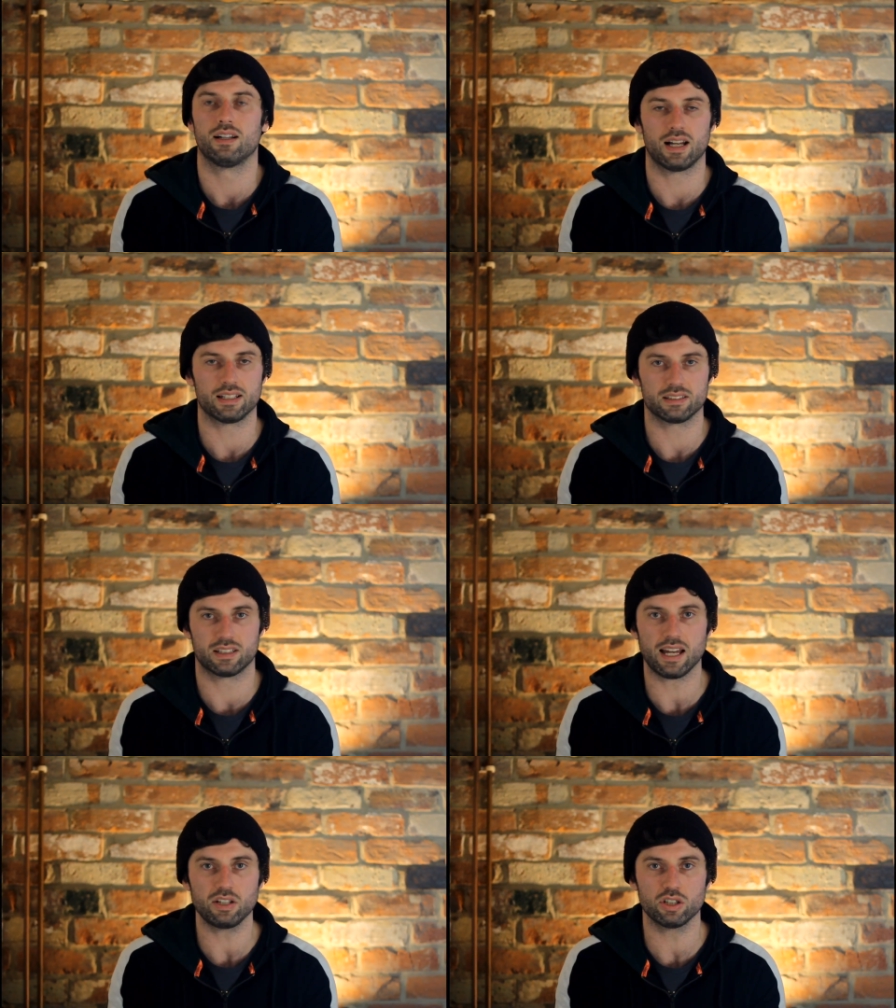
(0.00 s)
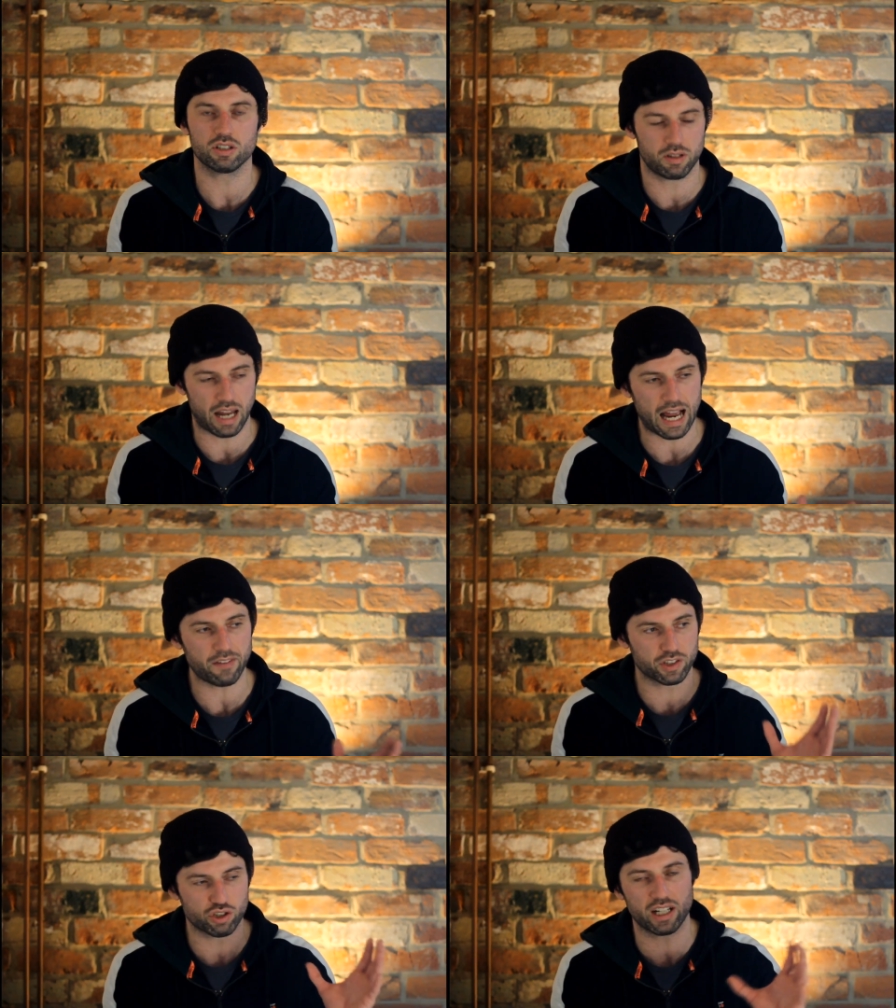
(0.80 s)
Like they should
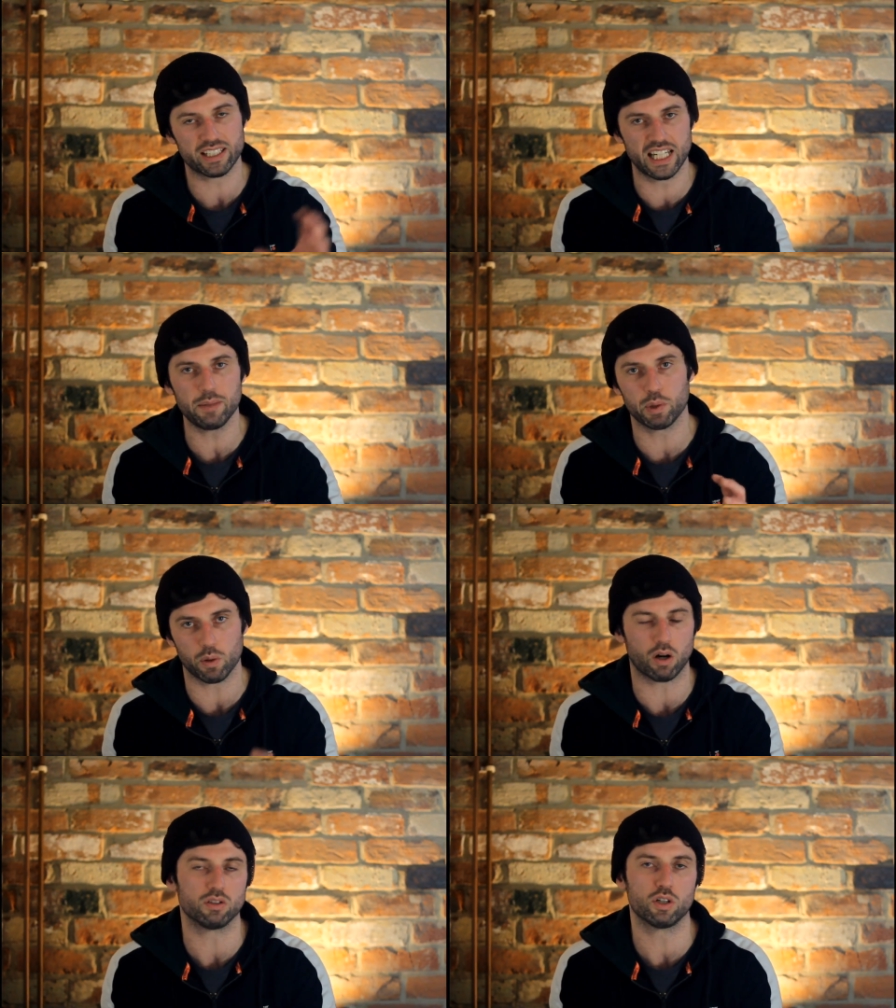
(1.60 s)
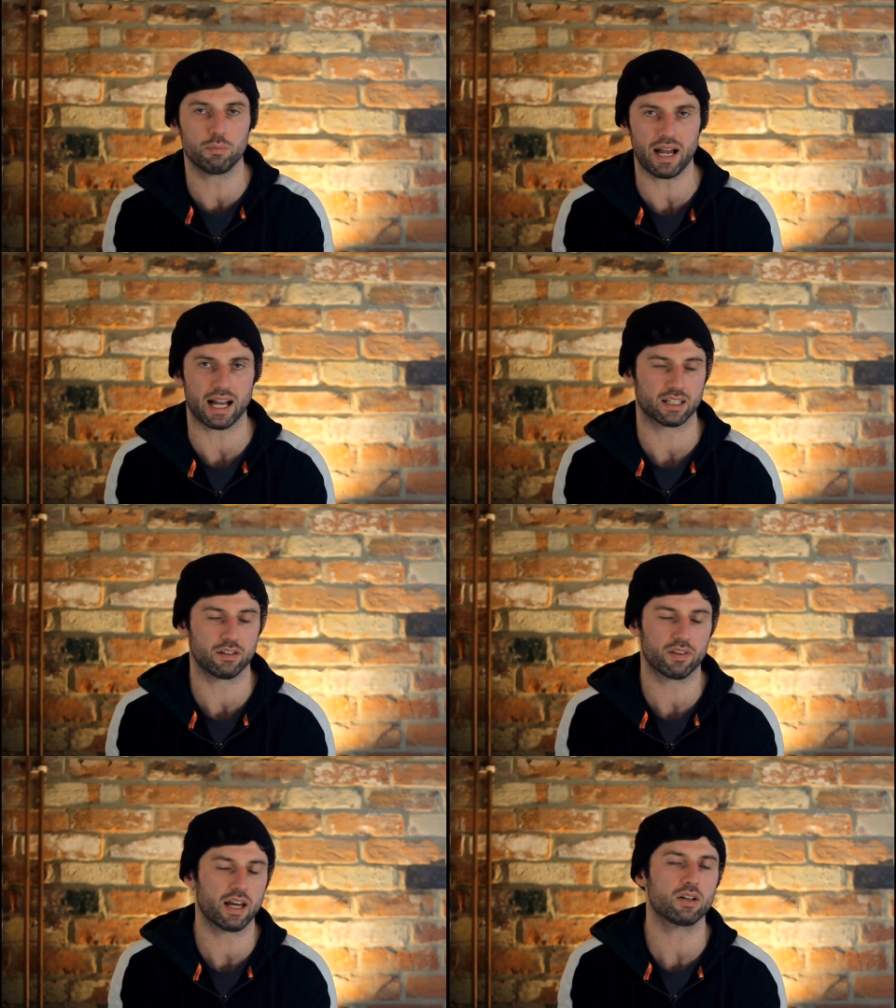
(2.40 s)
have to try and keep you on your back, and
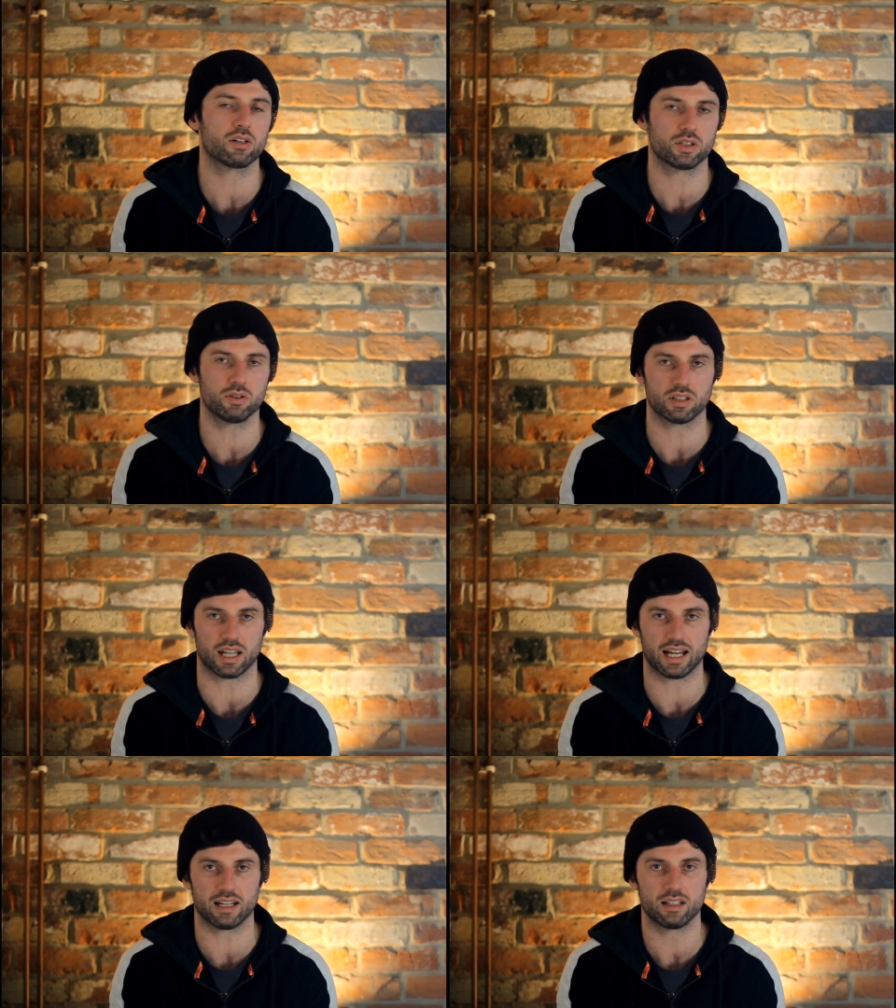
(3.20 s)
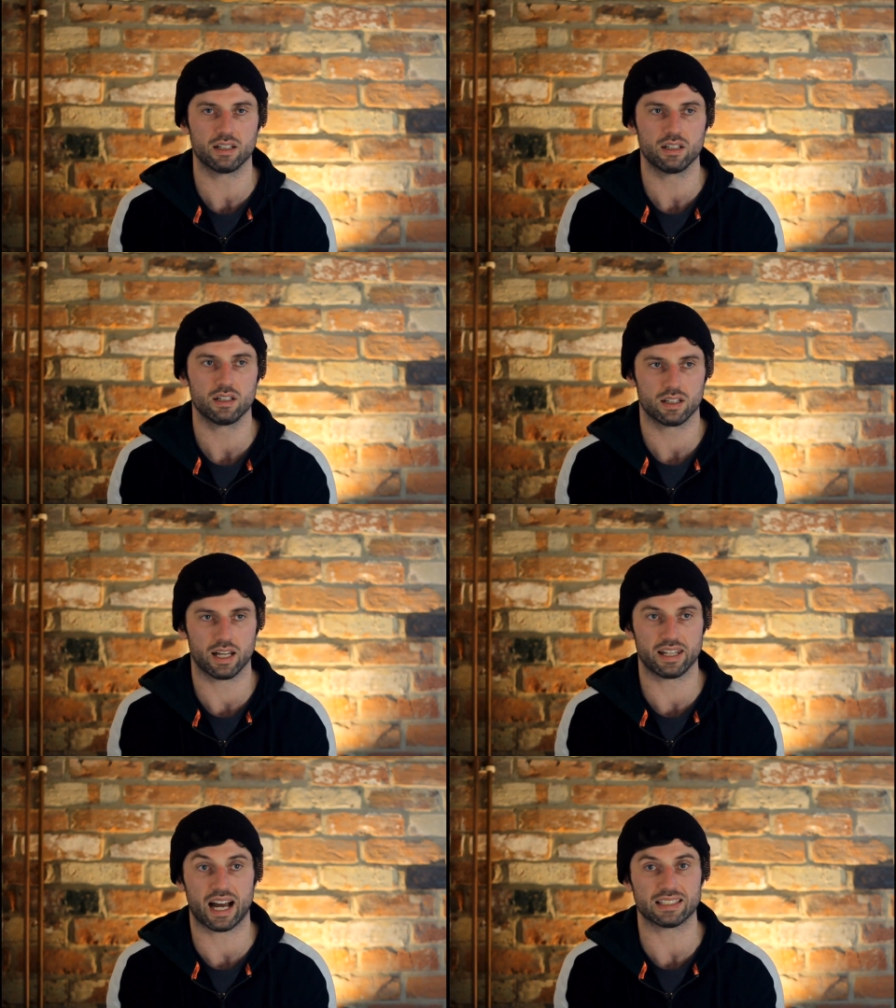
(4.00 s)
if they're not doing that,
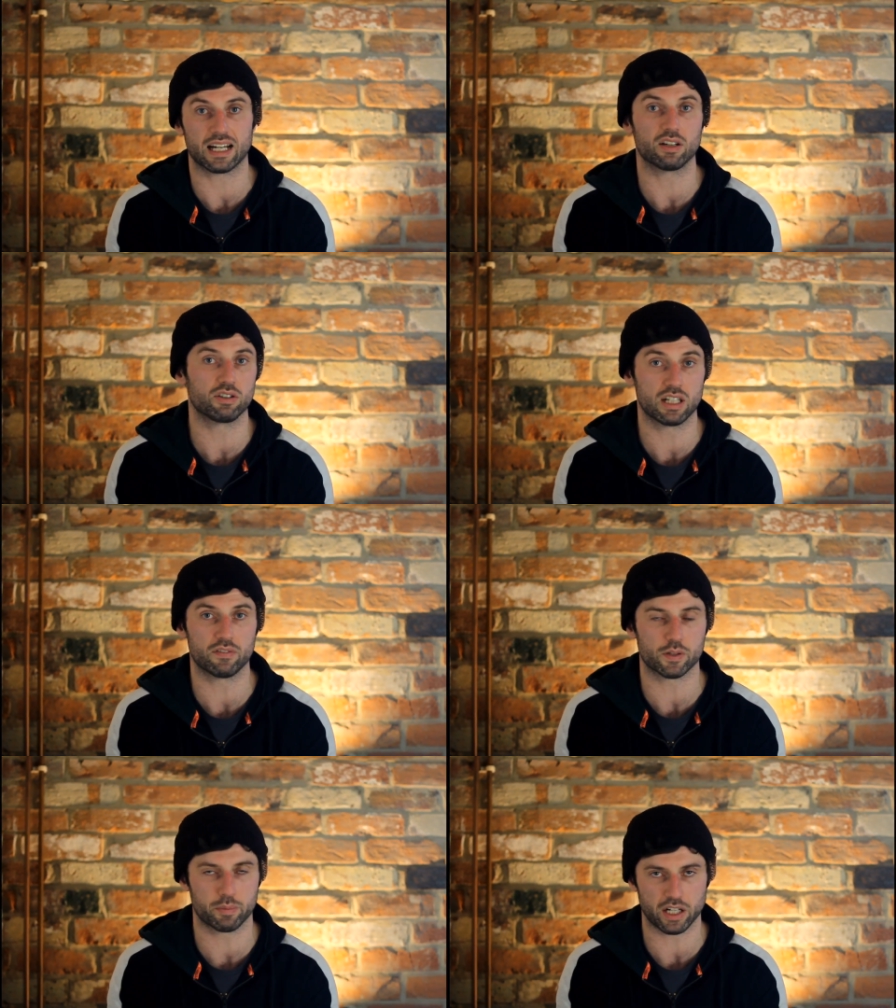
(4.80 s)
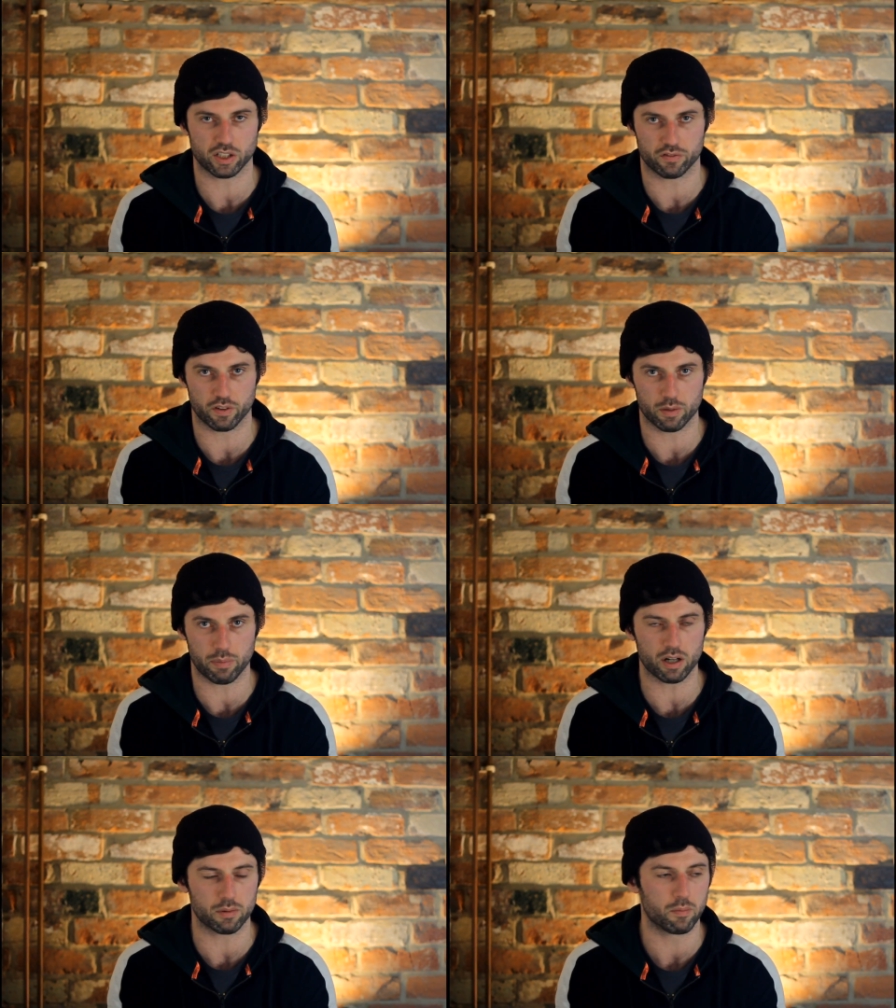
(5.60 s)
then that's how you're delivering pressure from the
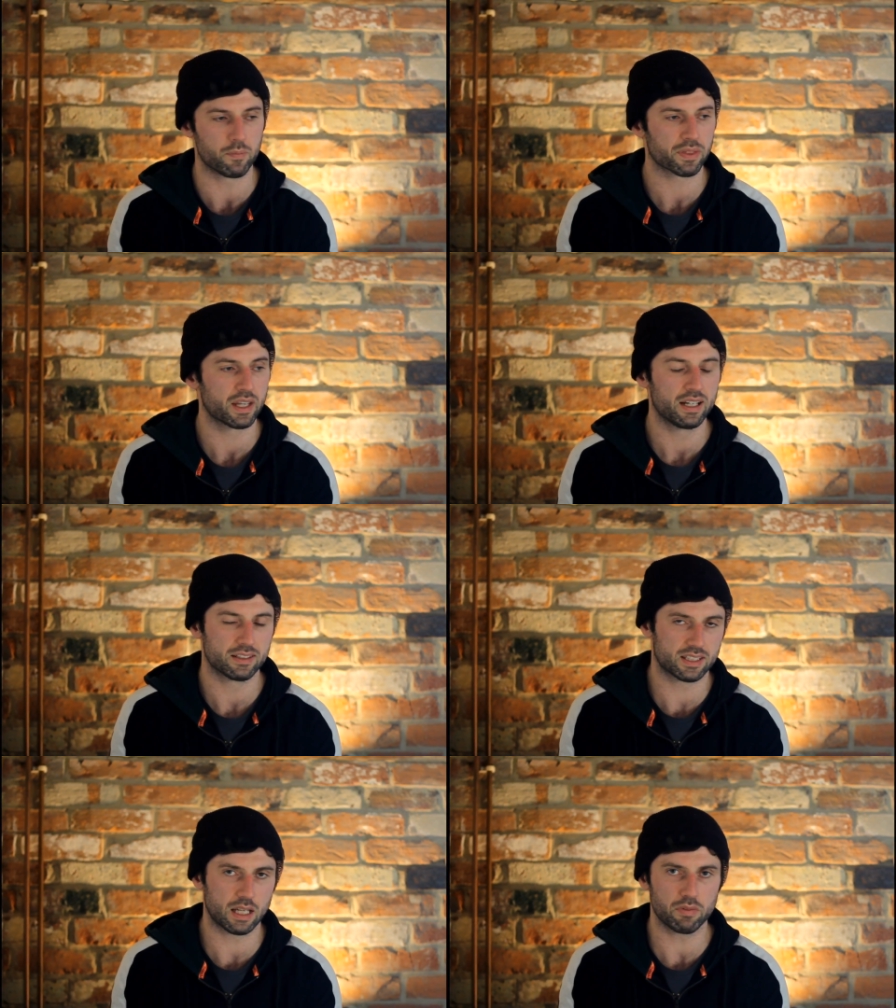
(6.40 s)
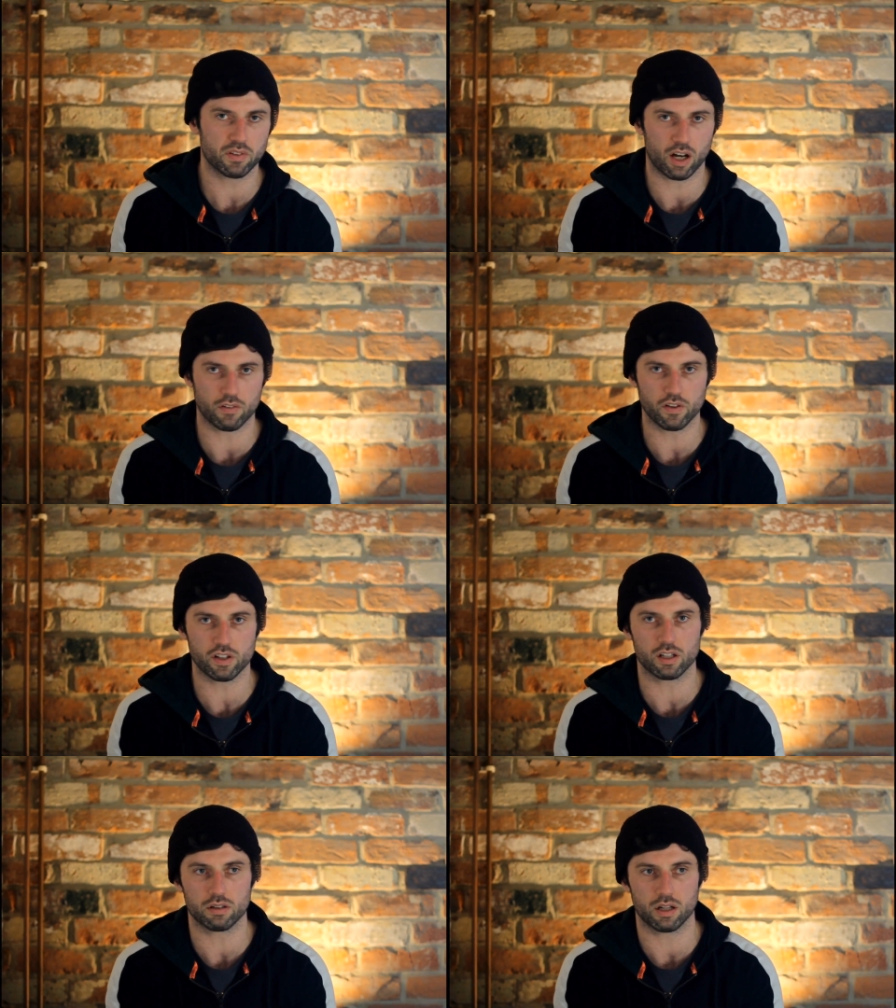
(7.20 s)
bottom. It's the same with a lot of
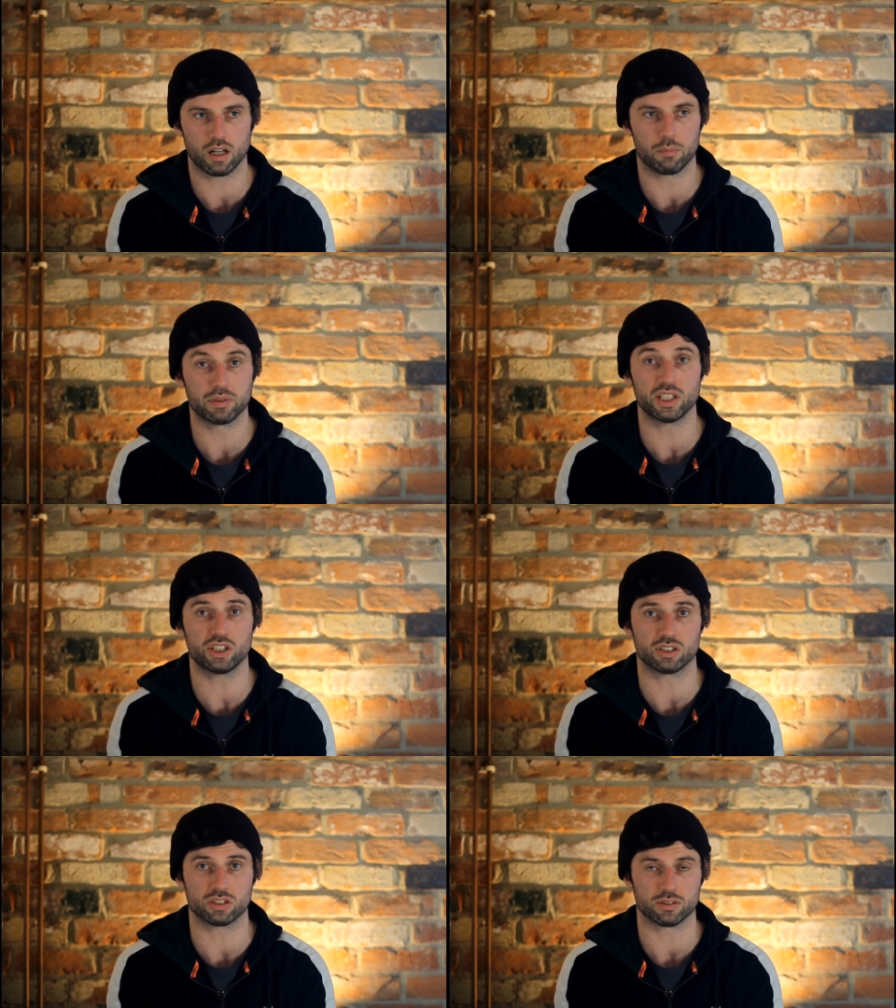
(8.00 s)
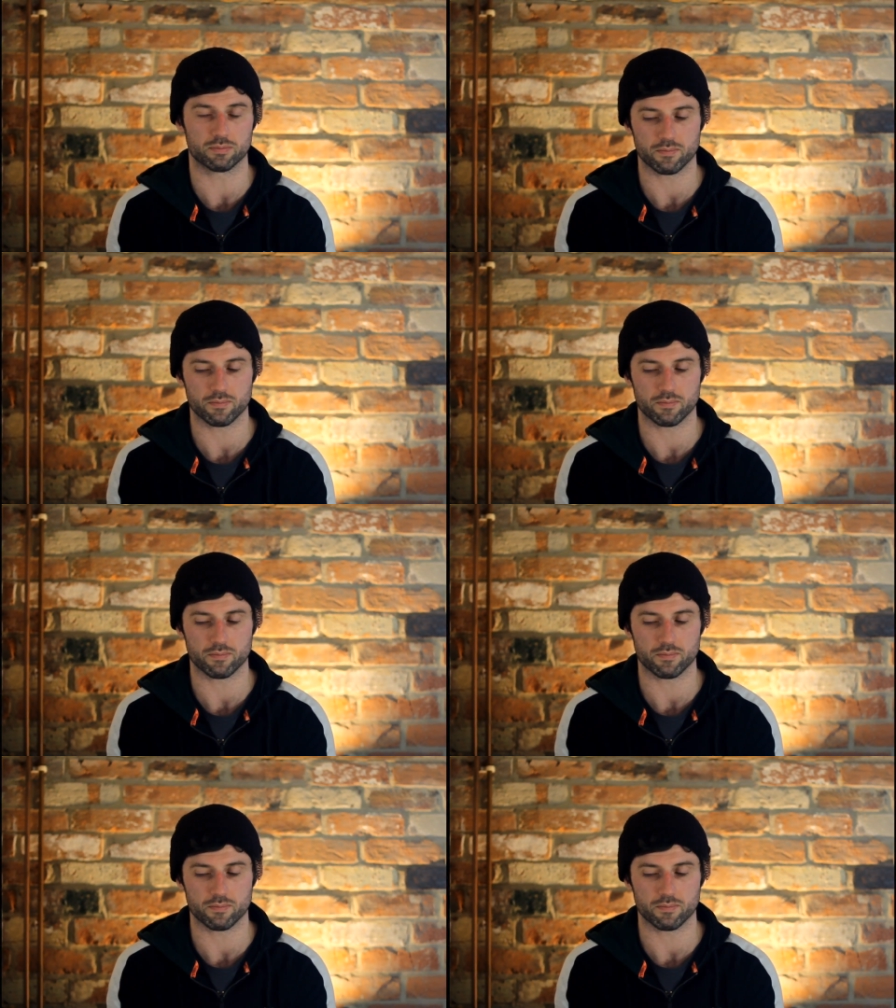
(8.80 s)
other positions,